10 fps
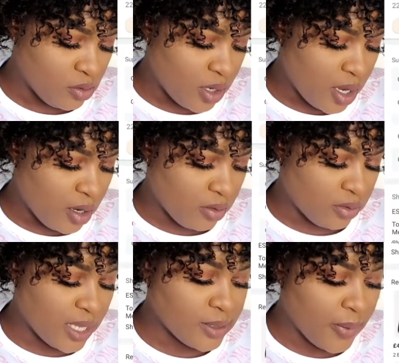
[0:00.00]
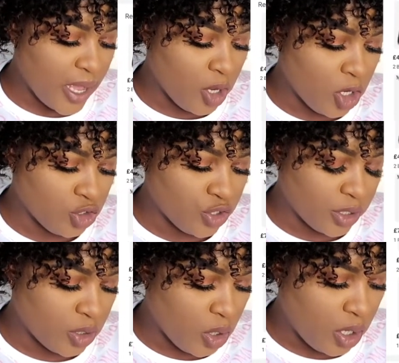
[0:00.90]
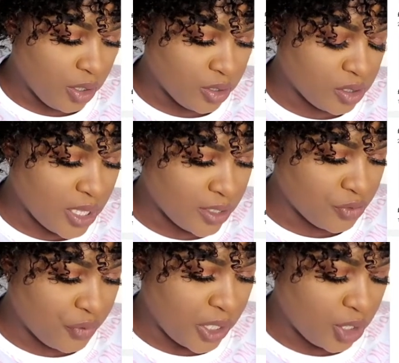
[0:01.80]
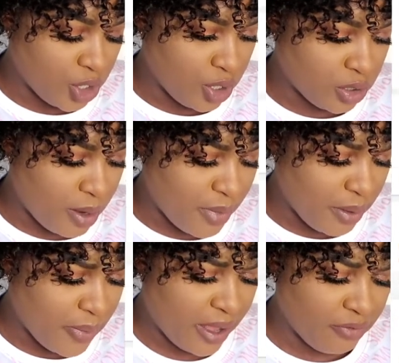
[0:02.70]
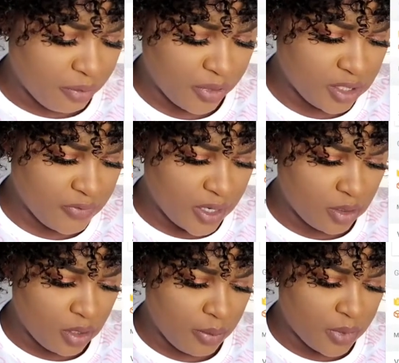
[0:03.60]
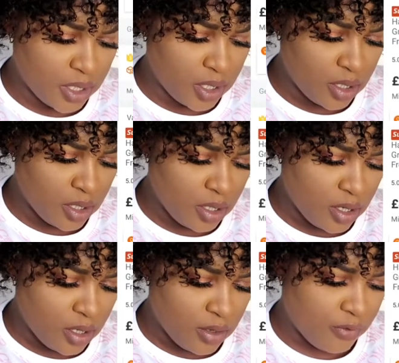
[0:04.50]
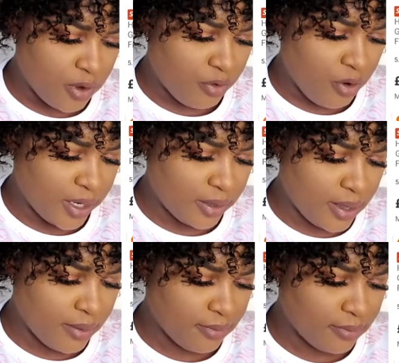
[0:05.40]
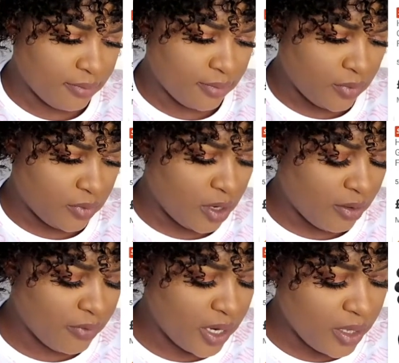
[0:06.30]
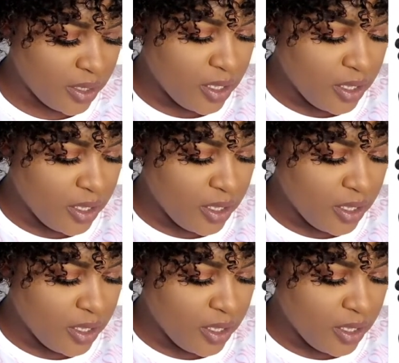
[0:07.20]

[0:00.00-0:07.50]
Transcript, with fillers: Wow, that's about a hundred dollars. That's really good. I might buy from this vendor. Let me favorite them. Lovely.